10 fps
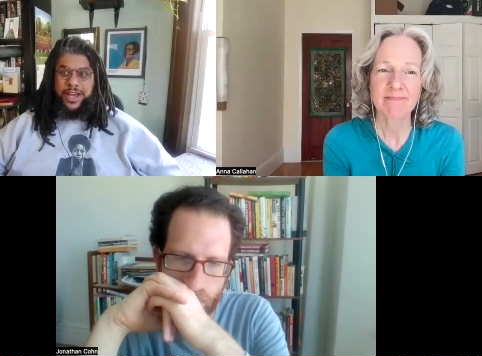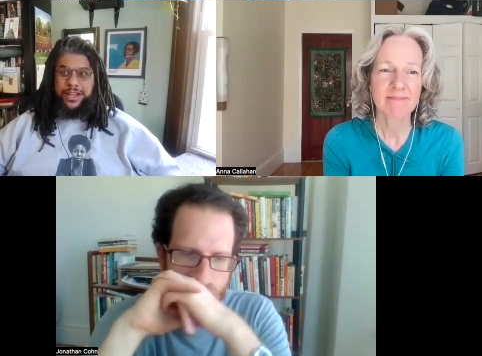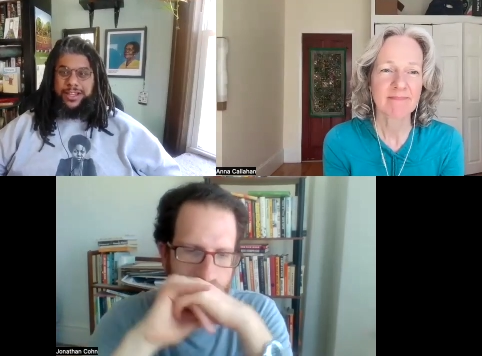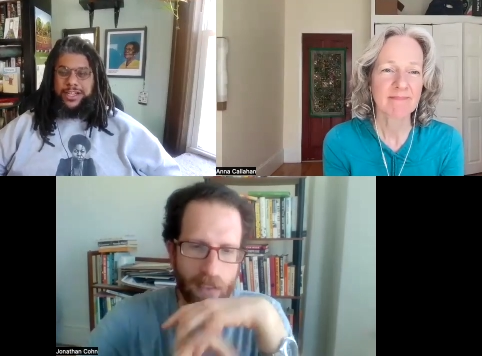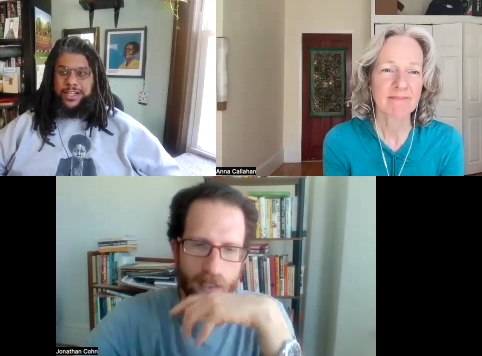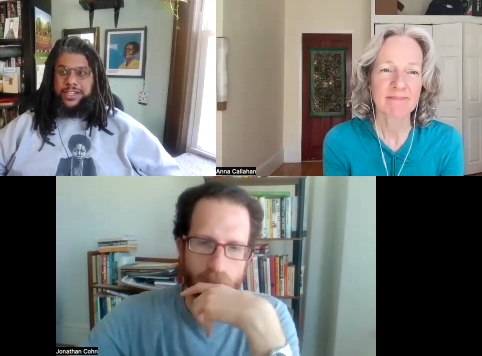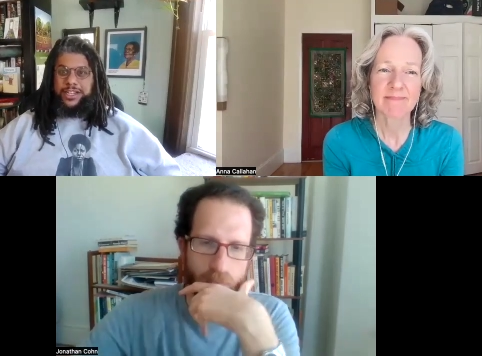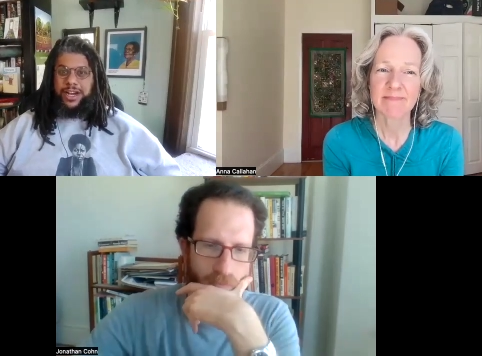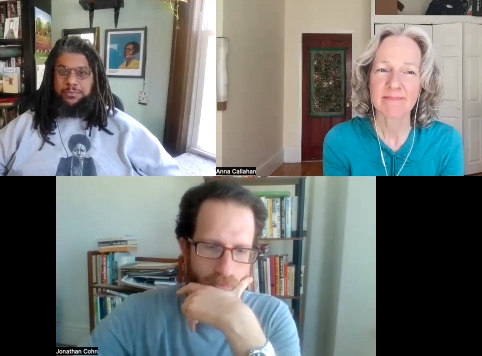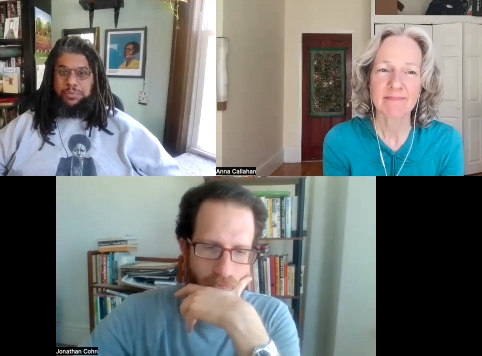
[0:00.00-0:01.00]
Speaker 1: I think
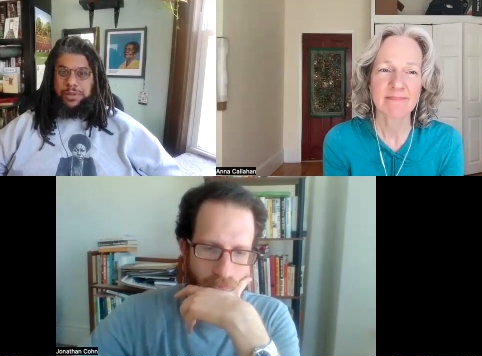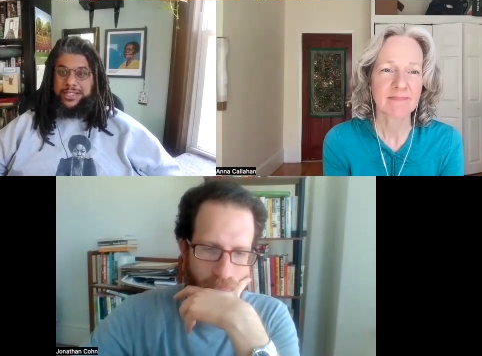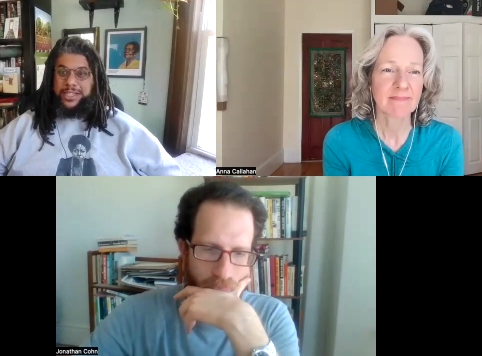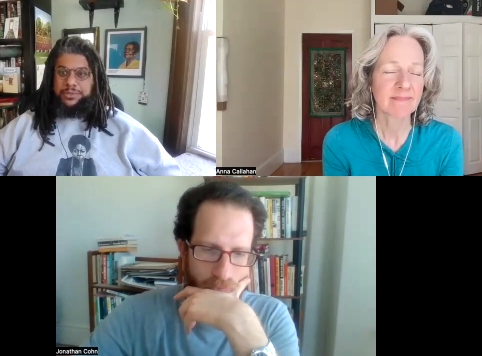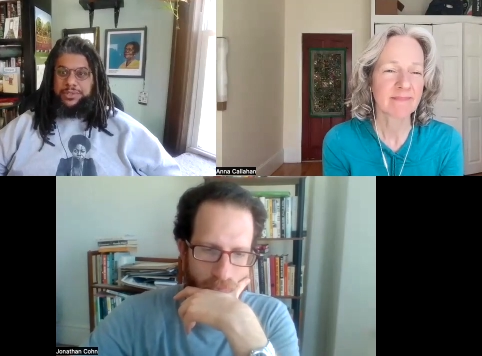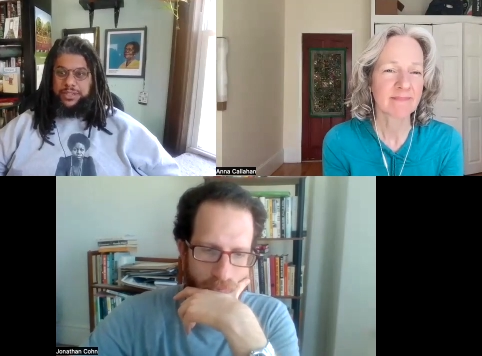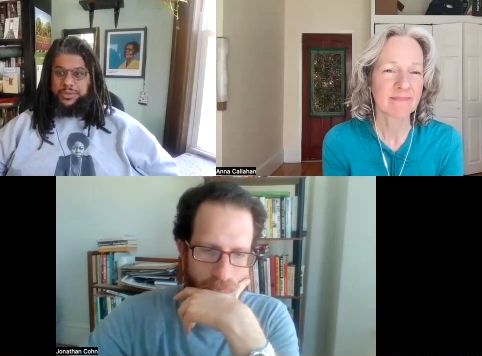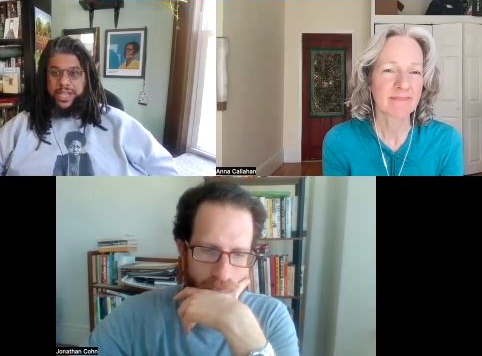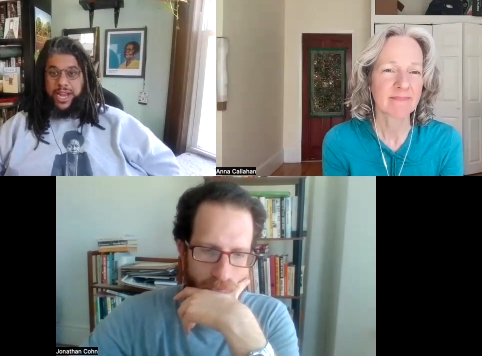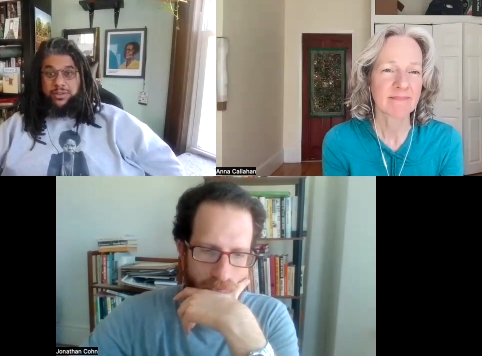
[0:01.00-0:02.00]
um, plastic was
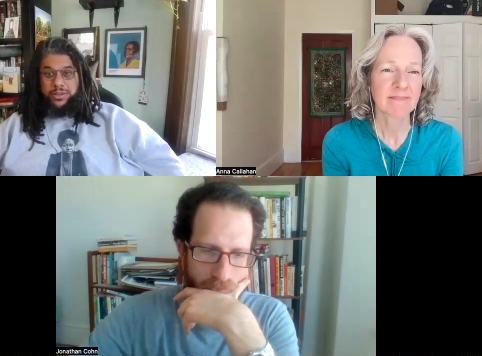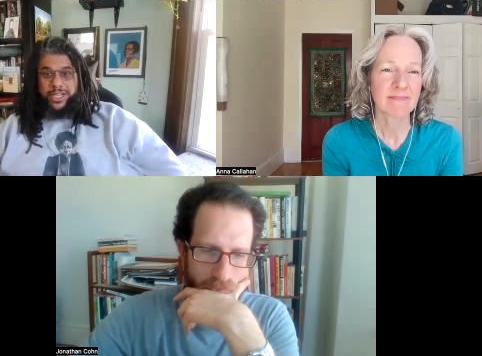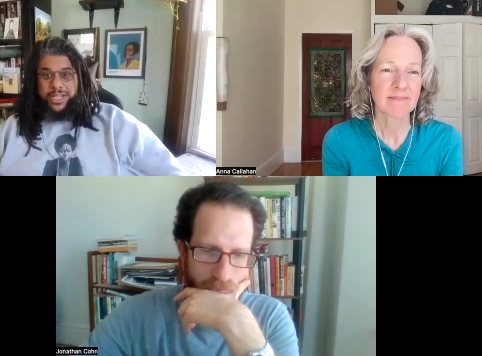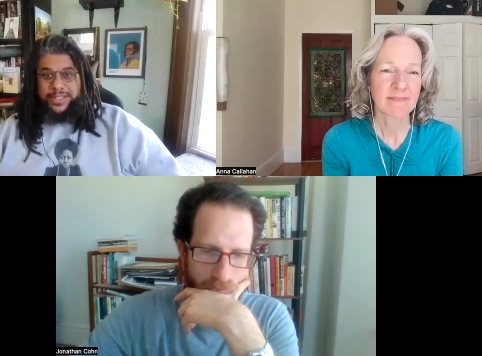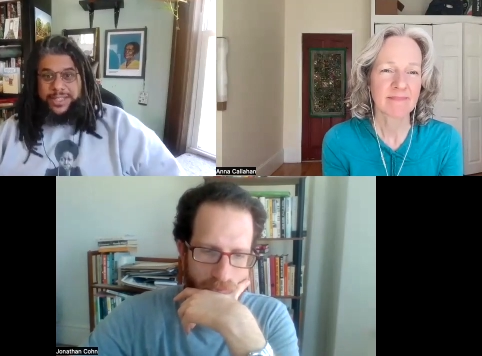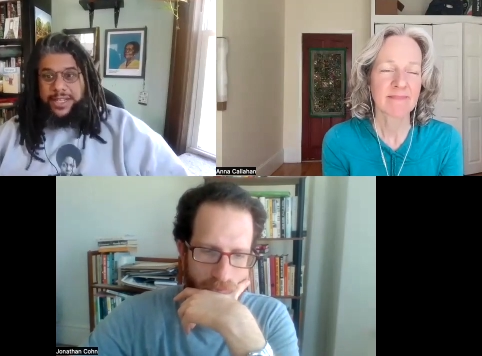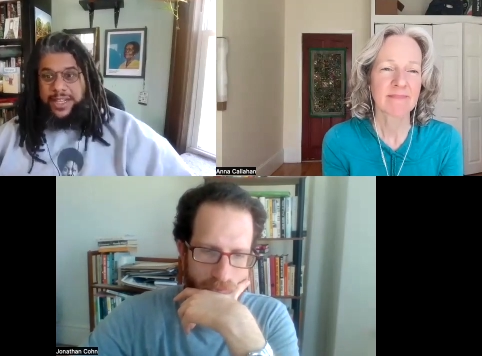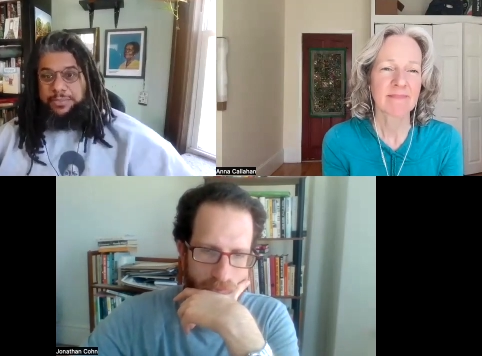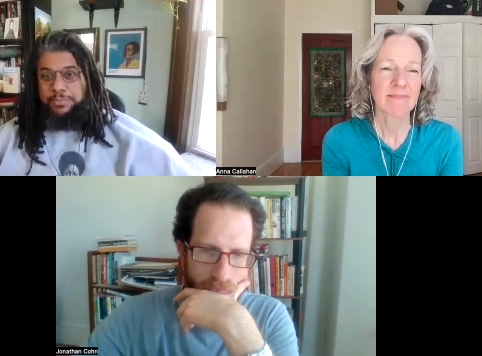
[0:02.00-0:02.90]
was heralded as like this